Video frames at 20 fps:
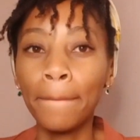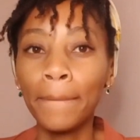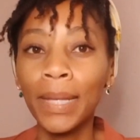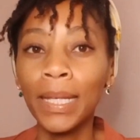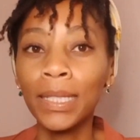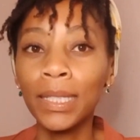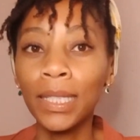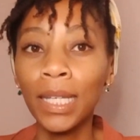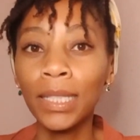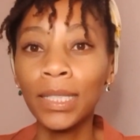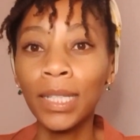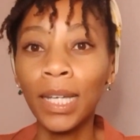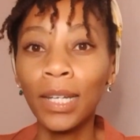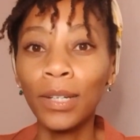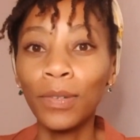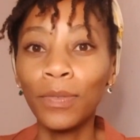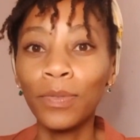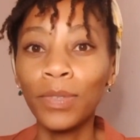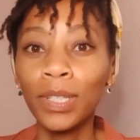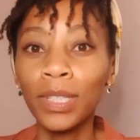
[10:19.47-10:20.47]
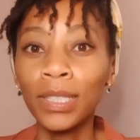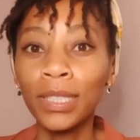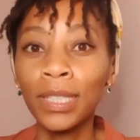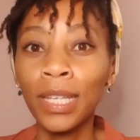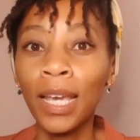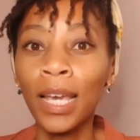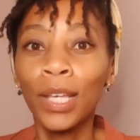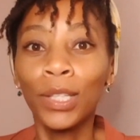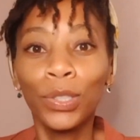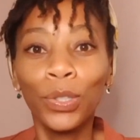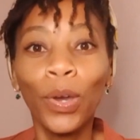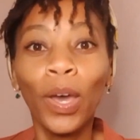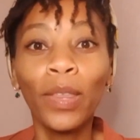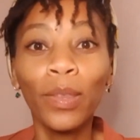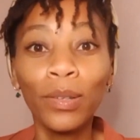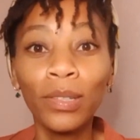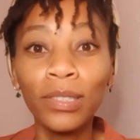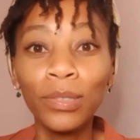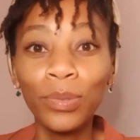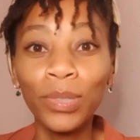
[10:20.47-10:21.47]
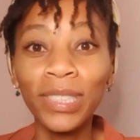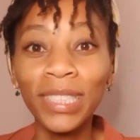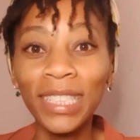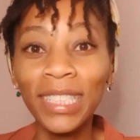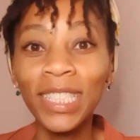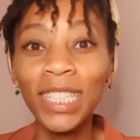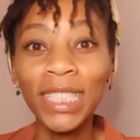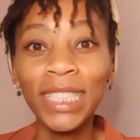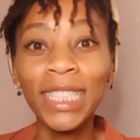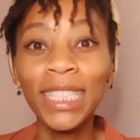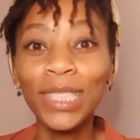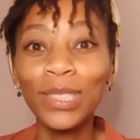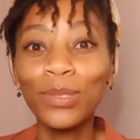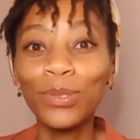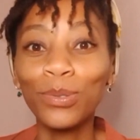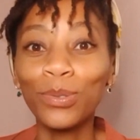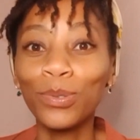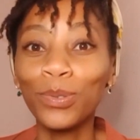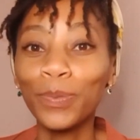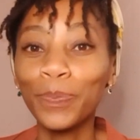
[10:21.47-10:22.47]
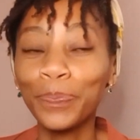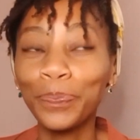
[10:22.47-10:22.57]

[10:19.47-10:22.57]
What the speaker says: and such kind of things. So I thought it was interesting to,